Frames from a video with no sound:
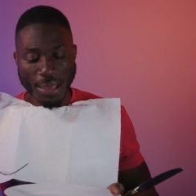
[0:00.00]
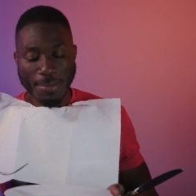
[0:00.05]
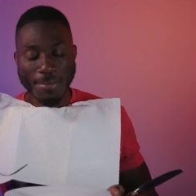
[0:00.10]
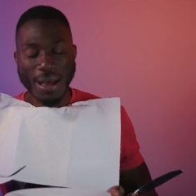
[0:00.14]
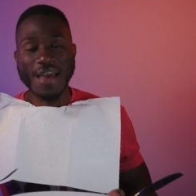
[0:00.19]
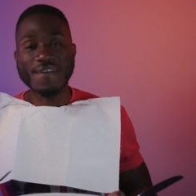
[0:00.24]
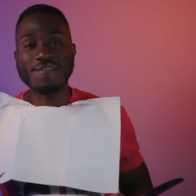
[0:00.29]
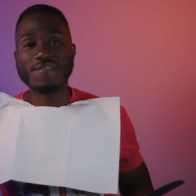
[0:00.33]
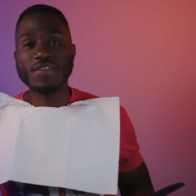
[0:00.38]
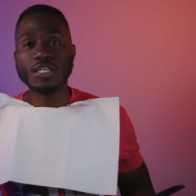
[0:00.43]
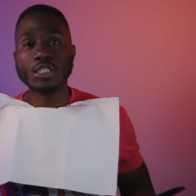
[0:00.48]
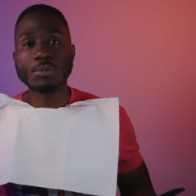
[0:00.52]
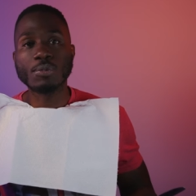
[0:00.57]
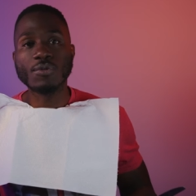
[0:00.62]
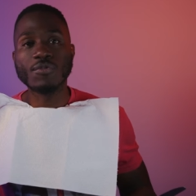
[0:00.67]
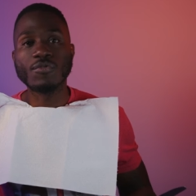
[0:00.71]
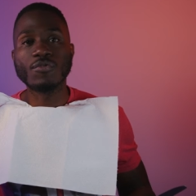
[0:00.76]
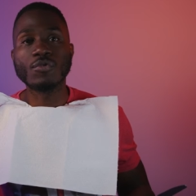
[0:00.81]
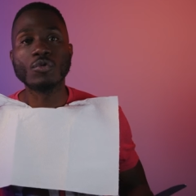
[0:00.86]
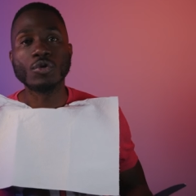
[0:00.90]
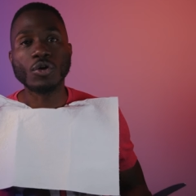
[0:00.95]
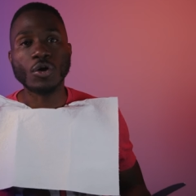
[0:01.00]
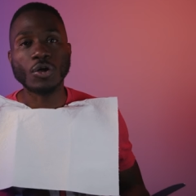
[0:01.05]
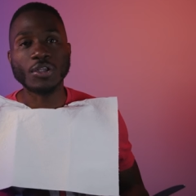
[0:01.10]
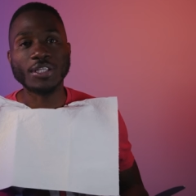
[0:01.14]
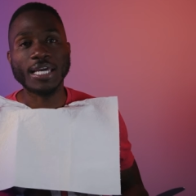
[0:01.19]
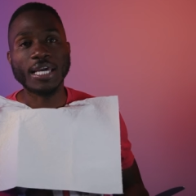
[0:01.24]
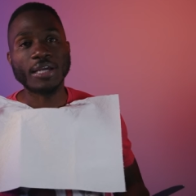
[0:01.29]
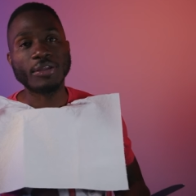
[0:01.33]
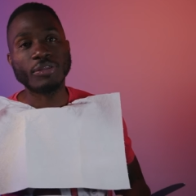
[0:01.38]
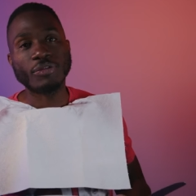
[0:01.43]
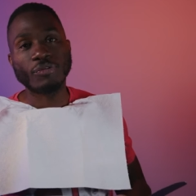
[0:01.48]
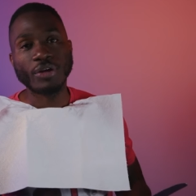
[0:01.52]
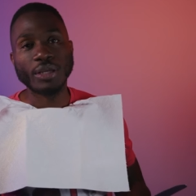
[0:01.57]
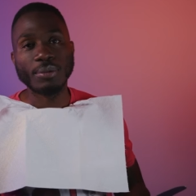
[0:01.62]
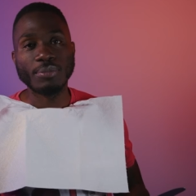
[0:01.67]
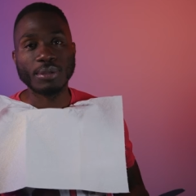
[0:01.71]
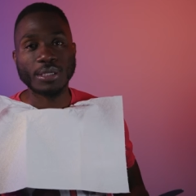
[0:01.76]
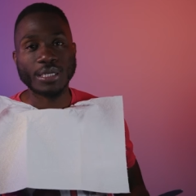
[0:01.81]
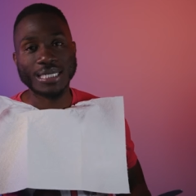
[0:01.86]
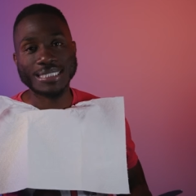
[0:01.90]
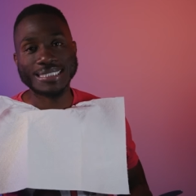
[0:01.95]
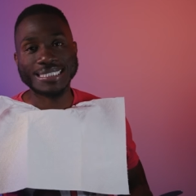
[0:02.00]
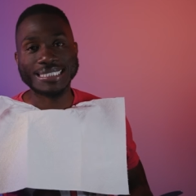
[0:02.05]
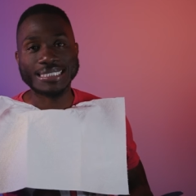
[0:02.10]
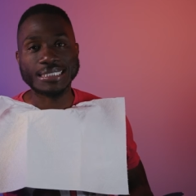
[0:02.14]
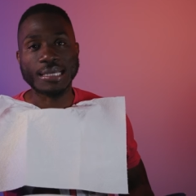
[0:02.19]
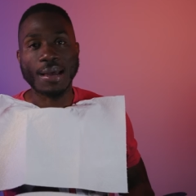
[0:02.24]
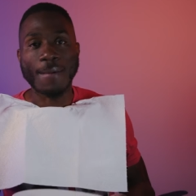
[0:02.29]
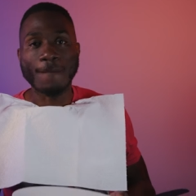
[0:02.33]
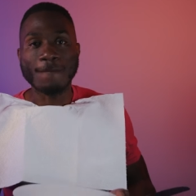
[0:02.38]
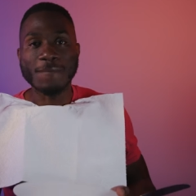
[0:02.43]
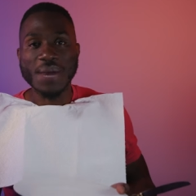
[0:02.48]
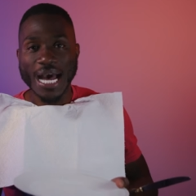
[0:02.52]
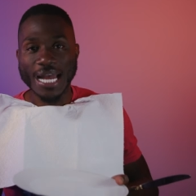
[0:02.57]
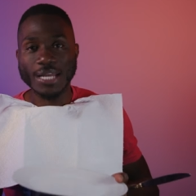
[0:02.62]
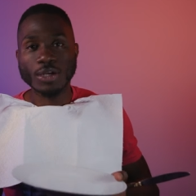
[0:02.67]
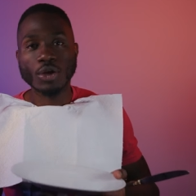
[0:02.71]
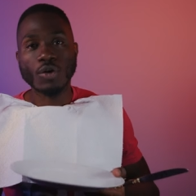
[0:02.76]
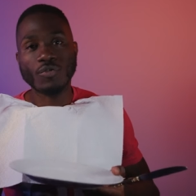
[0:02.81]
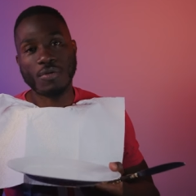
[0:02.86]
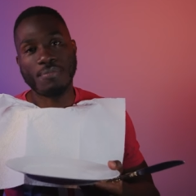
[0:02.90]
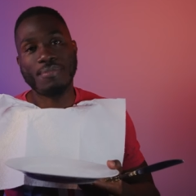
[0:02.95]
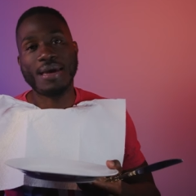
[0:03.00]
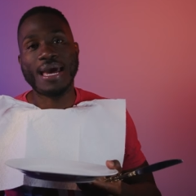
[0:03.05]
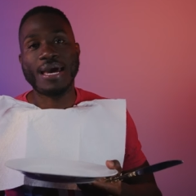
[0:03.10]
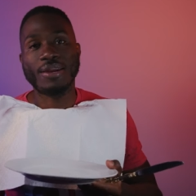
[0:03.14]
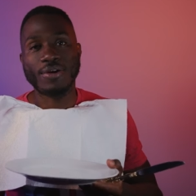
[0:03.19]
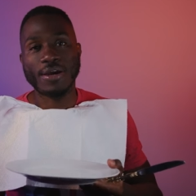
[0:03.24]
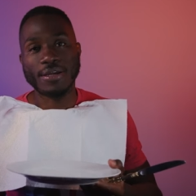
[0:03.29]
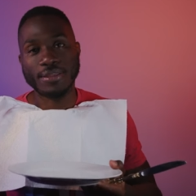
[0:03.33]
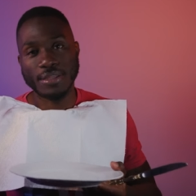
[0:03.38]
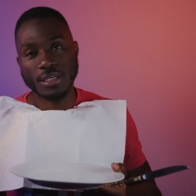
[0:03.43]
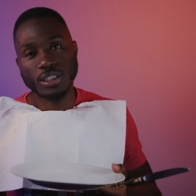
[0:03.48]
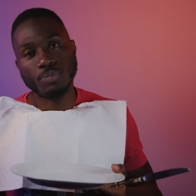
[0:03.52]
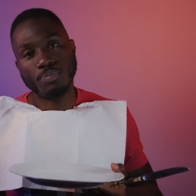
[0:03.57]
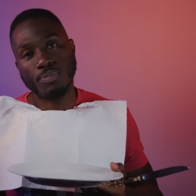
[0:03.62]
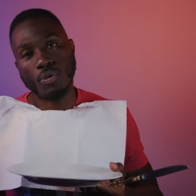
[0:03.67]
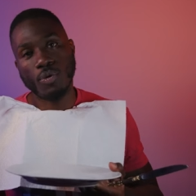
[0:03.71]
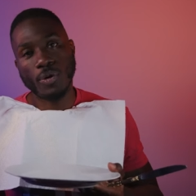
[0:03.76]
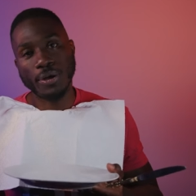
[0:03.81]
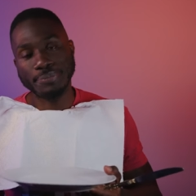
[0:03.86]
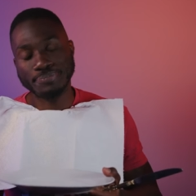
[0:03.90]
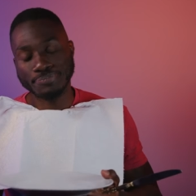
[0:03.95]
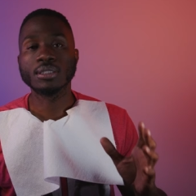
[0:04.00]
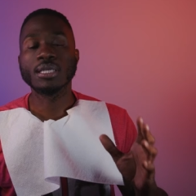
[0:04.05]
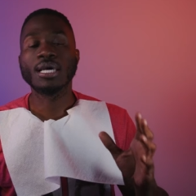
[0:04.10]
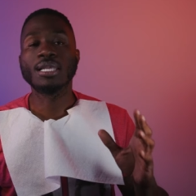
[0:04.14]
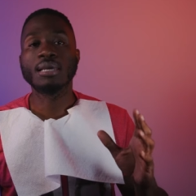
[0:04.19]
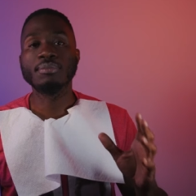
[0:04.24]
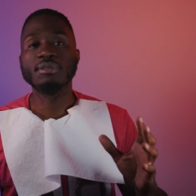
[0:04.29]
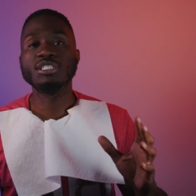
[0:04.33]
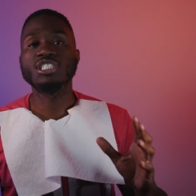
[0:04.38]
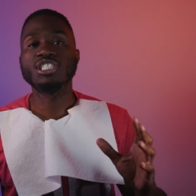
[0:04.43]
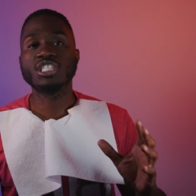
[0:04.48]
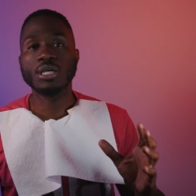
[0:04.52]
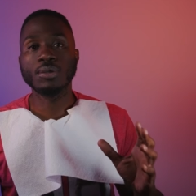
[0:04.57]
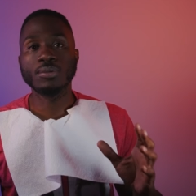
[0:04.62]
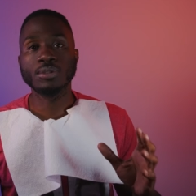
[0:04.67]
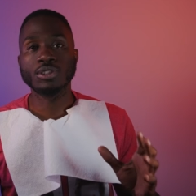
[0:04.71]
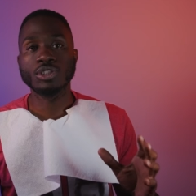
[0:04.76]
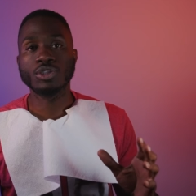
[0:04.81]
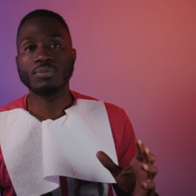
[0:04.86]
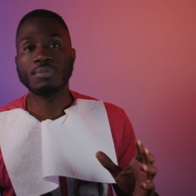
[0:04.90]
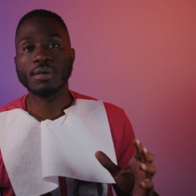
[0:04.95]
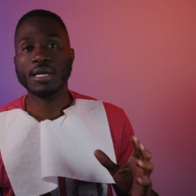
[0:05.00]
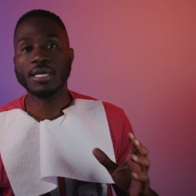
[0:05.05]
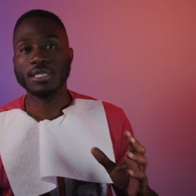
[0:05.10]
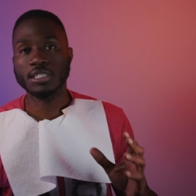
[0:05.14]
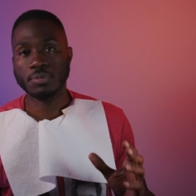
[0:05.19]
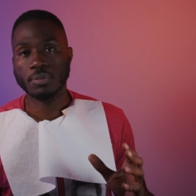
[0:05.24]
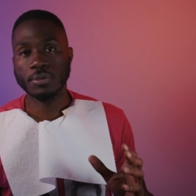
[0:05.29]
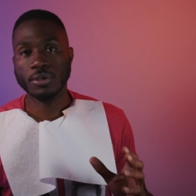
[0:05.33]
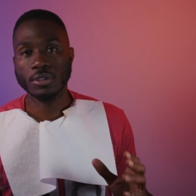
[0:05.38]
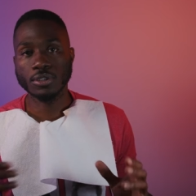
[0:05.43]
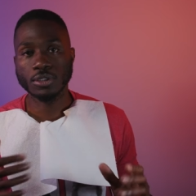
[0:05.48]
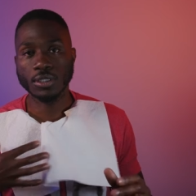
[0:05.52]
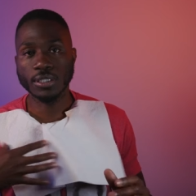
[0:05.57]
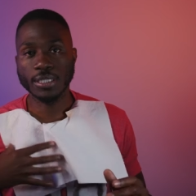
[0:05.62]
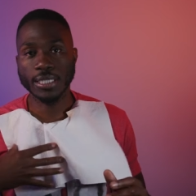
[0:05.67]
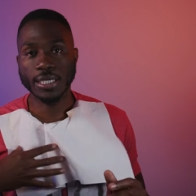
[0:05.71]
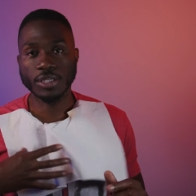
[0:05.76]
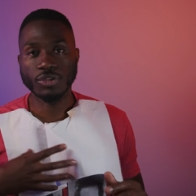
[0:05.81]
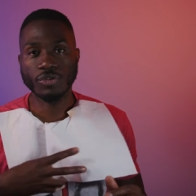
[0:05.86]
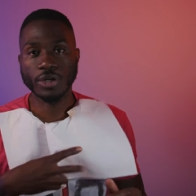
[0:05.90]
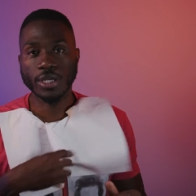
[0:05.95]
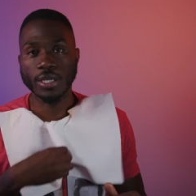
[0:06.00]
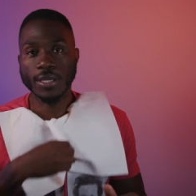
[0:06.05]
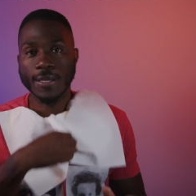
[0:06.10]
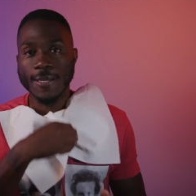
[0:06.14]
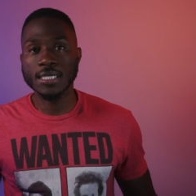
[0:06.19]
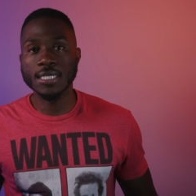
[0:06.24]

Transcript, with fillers: my invisible food on day three because it's mind over matter at this point. Now let me share with you my experience on day three.